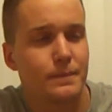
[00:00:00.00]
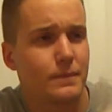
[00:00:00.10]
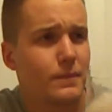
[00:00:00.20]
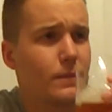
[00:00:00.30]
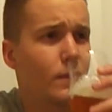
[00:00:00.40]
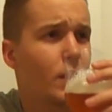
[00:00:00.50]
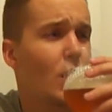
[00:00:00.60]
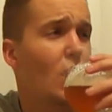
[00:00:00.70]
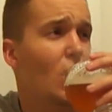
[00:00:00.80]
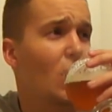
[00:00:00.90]

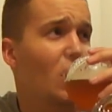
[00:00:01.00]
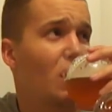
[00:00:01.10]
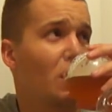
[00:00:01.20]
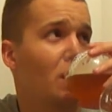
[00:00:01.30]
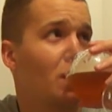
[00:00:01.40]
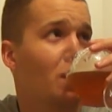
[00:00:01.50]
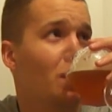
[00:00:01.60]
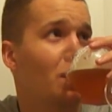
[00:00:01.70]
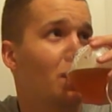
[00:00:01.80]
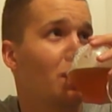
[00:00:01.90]

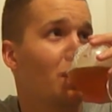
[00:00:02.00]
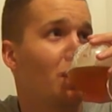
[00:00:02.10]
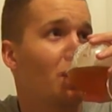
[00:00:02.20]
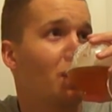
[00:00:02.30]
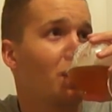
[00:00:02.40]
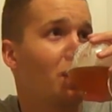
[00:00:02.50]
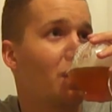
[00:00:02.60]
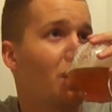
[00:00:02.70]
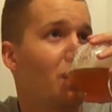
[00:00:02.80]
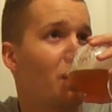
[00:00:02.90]

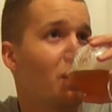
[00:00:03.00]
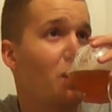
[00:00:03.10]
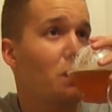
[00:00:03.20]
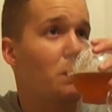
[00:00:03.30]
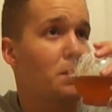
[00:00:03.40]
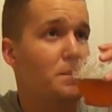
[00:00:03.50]
No one is speaking in this clip.